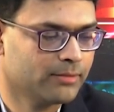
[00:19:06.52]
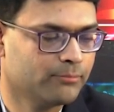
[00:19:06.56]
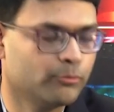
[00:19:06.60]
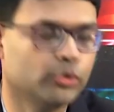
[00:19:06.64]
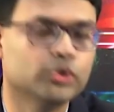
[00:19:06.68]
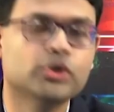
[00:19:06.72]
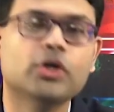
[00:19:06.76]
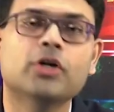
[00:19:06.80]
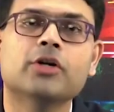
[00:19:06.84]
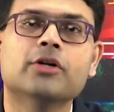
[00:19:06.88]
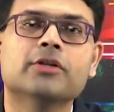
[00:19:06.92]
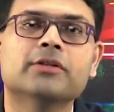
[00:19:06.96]

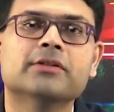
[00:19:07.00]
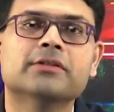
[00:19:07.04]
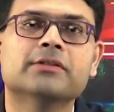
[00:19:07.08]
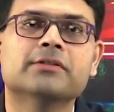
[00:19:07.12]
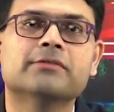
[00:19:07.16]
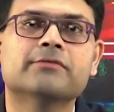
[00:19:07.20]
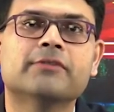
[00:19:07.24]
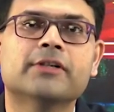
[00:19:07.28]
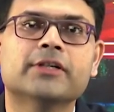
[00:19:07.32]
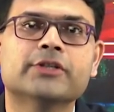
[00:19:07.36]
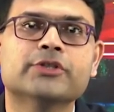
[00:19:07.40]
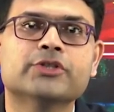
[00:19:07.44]

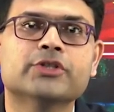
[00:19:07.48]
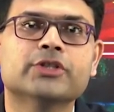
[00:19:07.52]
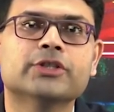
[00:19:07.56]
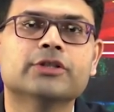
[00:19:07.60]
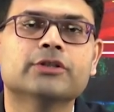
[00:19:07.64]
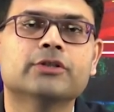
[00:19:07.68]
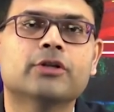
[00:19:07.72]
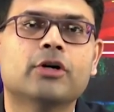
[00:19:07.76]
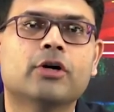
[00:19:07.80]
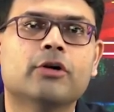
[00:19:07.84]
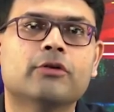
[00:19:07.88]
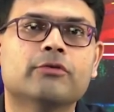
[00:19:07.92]
monotonous
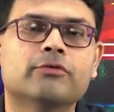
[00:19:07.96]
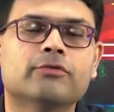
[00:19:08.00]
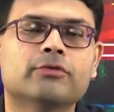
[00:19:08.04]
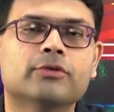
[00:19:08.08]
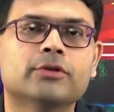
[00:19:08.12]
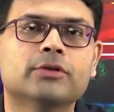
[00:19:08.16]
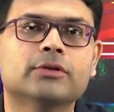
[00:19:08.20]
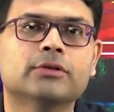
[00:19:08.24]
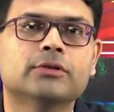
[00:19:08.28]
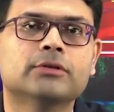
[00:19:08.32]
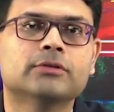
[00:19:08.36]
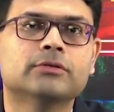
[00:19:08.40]
function
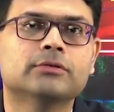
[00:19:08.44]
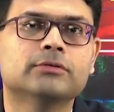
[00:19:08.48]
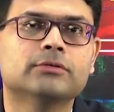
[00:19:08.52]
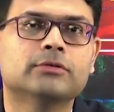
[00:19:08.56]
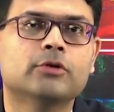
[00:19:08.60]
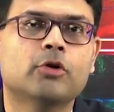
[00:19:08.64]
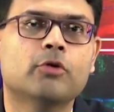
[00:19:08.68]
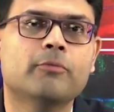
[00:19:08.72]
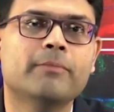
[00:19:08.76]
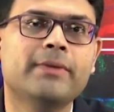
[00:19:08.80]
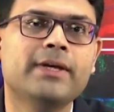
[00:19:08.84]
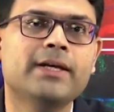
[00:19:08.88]
of
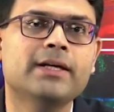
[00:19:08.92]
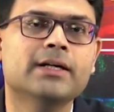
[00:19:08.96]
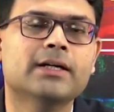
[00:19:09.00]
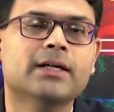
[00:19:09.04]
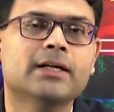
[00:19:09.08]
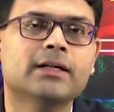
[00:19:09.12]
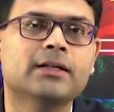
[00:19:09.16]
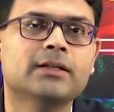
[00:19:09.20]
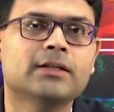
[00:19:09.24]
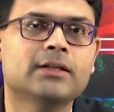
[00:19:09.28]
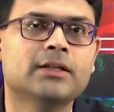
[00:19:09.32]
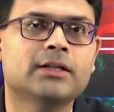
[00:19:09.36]

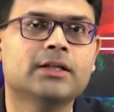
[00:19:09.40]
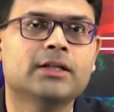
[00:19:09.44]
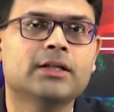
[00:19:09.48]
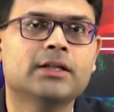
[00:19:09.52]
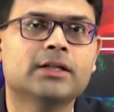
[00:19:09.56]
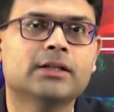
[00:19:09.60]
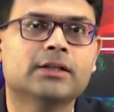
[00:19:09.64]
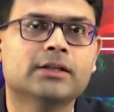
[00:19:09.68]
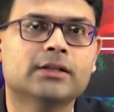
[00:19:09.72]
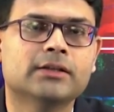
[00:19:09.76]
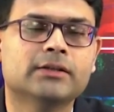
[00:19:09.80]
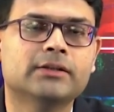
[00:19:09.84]
omega
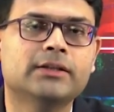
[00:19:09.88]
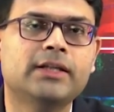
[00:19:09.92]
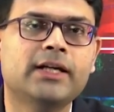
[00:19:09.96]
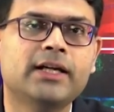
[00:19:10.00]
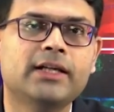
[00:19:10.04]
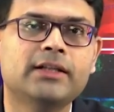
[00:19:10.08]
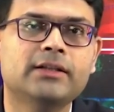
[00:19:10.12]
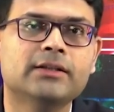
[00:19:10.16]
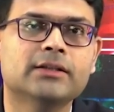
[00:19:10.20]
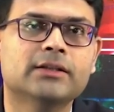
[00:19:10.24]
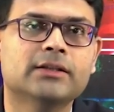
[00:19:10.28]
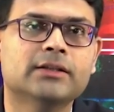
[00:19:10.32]

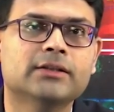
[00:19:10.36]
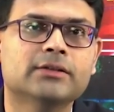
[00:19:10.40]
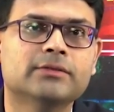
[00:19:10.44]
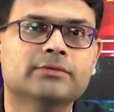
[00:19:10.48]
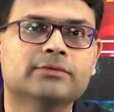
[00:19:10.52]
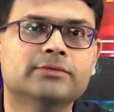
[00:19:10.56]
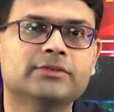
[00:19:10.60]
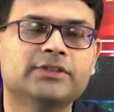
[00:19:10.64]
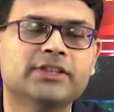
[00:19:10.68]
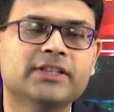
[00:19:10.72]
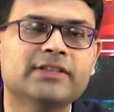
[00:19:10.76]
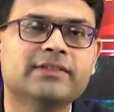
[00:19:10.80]
then uh,
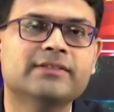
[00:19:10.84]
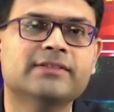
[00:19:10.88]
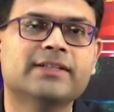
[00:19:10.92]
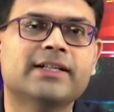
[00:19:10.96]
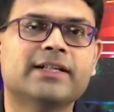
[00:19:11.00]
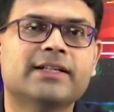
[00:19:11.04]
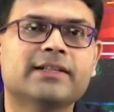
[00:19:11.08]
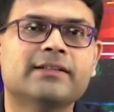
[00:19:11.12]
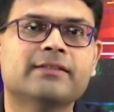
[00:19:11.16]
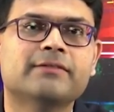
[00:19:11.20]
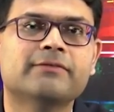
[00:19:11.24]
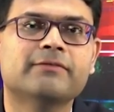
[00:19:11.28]
just
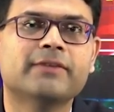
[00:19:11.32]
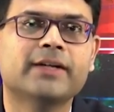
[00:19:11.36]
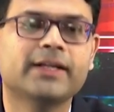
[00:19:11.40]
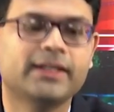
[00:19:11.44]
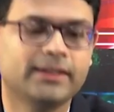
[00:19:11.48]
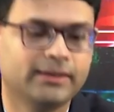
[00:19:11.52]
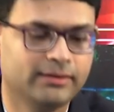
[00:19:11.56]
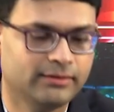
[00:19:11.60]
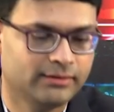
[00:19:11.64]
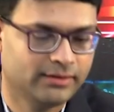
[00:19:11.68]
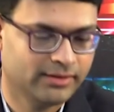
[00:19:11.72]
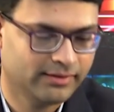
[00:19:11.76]

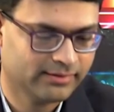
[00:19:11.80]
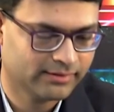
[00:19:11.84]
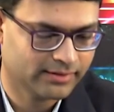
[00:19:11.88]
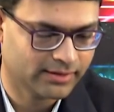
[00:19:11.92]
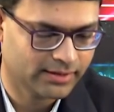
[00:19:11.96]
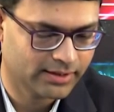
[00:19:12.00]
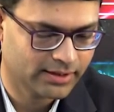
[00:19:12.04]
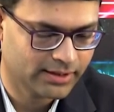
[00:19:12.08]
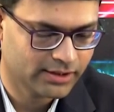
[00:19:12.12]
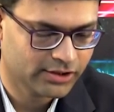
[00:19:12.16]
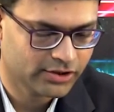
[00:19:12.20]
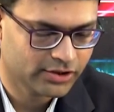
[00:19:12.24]
satisfying this
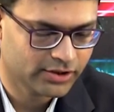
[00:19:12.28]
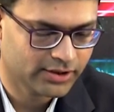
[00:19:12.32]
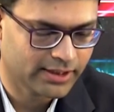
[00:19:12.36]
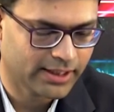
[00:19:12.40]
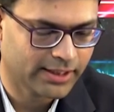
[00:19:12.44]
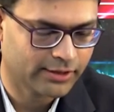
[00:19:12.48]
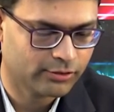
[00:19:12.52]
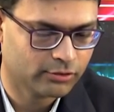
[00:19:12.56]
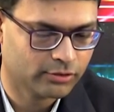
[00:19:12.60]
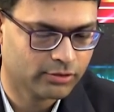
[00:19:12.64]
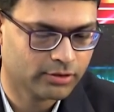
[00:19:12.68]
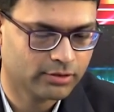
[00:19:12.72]
condition
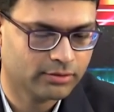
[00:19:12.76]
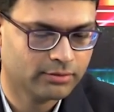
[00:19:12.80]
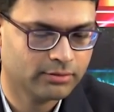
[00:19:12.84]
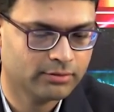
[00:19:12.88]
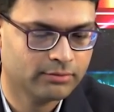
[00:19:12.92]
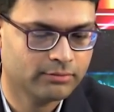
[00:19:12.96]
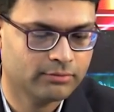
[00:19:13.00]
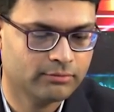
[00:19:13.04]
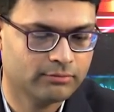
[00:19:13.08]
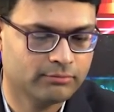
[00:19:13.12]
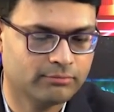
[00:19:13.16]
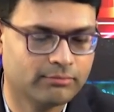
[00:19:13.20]
at
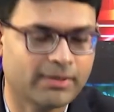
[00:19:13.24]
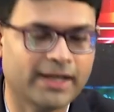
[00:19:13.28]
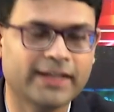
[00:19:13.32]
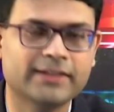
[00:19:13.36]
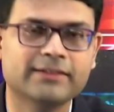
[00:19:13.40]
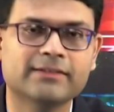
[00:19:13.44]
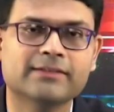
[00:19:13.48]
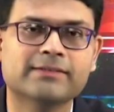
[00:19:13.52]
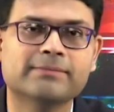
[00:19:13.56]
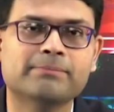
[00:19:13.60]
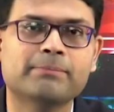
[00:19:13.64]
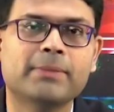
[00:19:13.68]
uh,
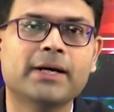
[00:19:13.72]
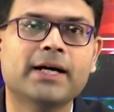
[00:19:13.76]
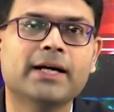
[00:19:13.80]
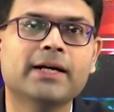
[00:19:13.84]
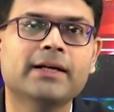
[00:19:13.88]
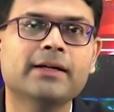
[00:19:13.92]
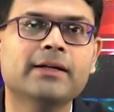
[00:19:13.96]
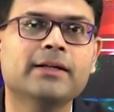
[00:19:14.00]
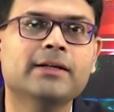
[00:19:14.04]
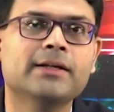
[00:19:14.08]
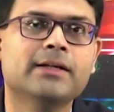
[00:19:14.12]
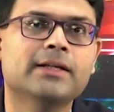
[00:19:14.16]
minus
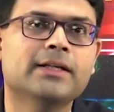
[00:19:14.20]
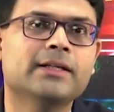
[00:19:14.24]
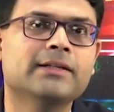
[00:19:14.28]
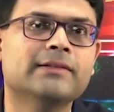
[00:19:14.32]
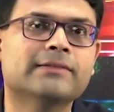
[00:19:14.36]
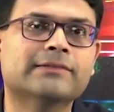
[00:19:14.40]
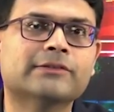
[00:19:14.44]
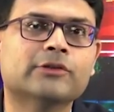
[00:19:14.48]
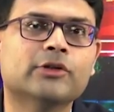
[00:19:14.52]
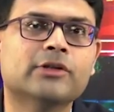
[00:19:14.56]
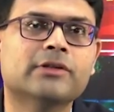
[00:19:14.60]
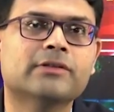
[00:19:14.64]
pi
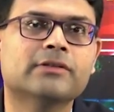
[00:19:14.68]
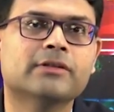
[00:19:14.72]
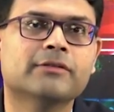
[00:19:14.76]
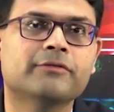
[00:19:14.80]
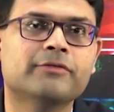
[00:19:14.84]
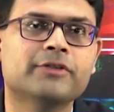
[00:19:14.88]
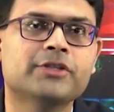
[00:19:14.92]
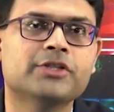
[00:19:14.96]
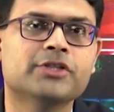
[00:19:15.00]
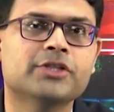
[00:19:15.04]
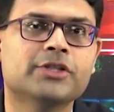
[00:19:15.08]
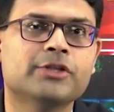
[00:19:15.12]
is not
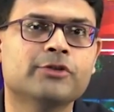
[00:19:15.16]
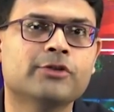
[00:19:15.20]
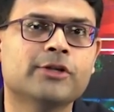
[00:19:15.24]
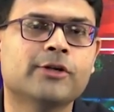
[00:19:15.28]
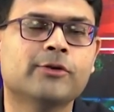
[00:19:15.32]
sufficient.